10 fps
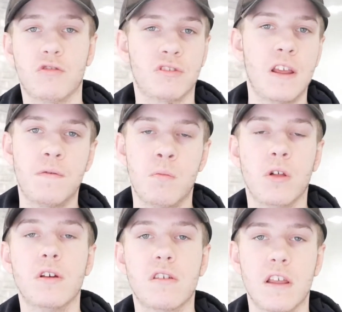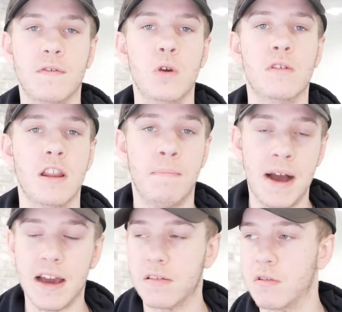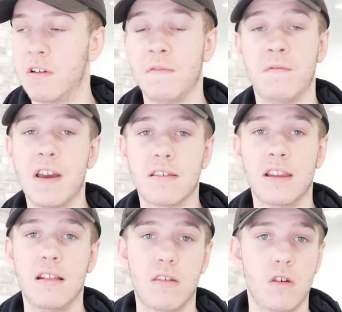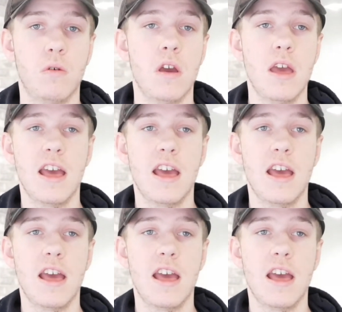just different wallets that I've used in the past that I've invested into,